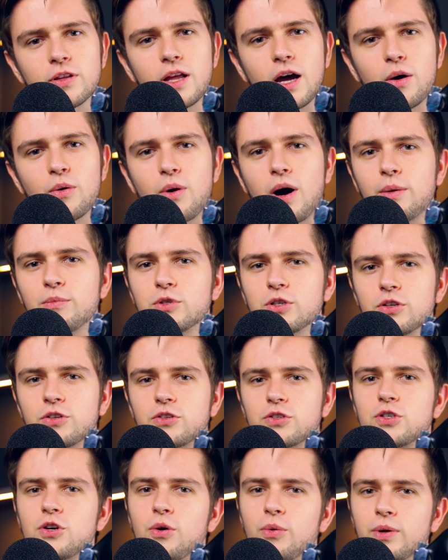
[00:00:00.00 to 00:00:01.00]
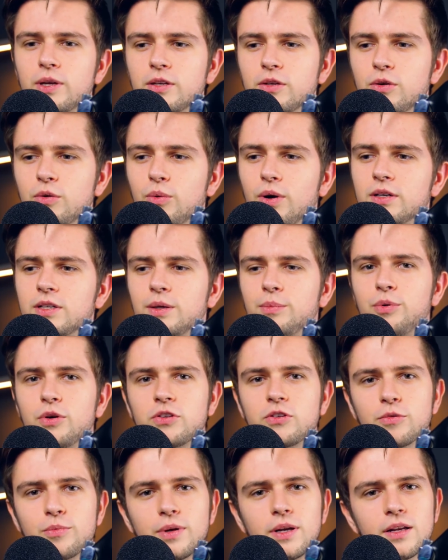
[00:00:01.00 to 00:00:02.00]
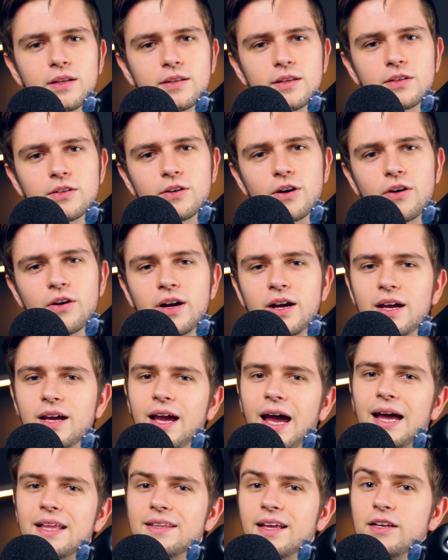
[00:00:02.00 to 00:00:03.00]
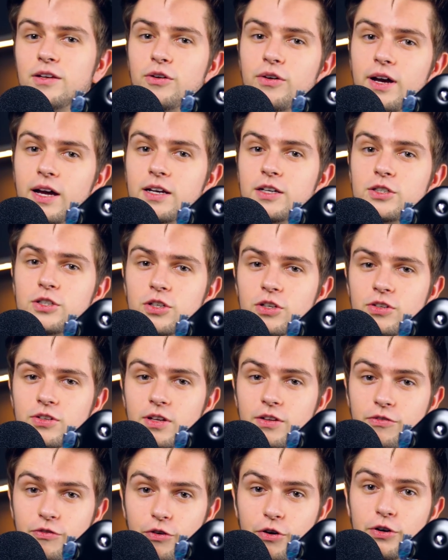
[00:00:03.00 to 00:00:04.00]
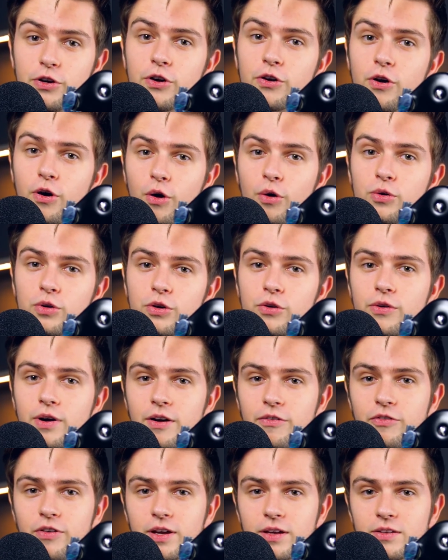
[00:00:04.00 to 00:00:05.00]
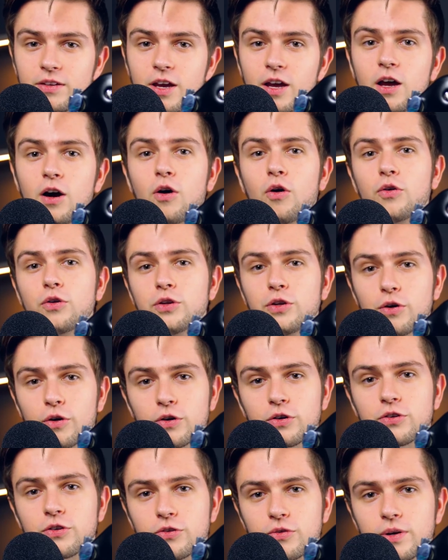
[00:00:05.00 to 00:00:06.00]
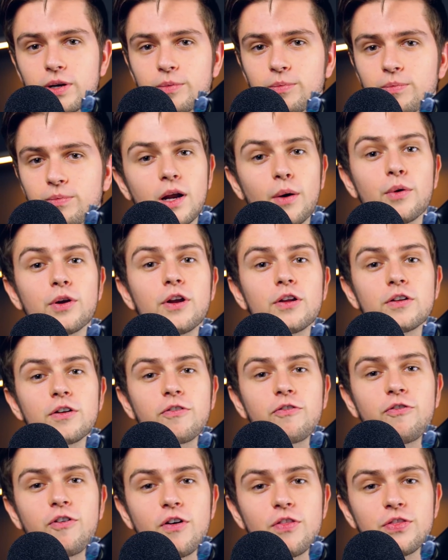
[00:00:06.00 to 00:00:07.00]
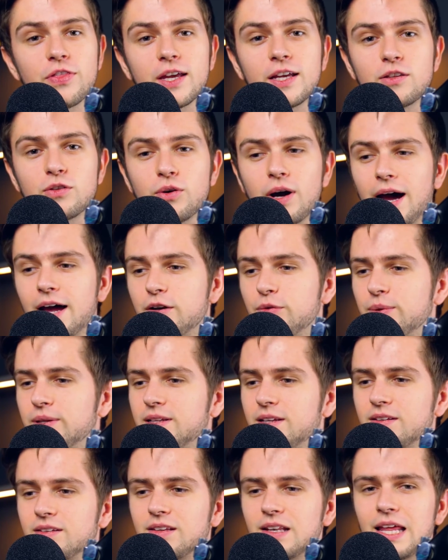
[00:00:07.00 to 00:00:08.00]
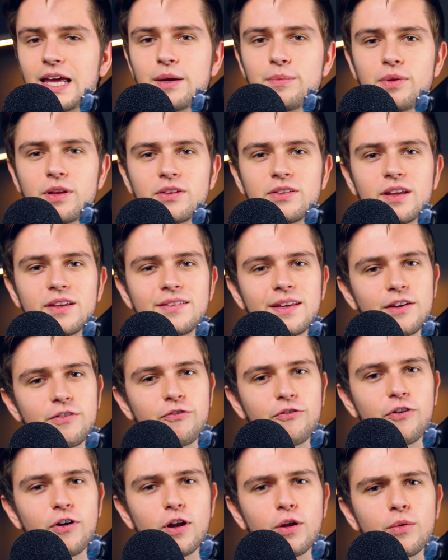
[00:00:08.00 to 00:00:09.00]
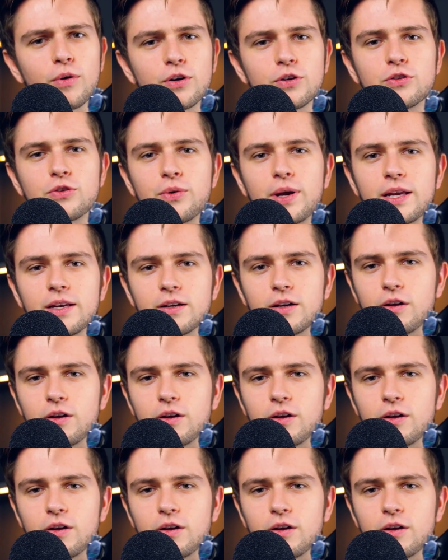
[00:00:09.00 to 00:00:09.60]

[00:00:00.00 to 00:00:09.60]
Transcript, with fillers: now. I'm just showing you what the possibilities are, and then you can adjust it for your own graphics on your stream. Now, another fun thing to add with these labels is a follower train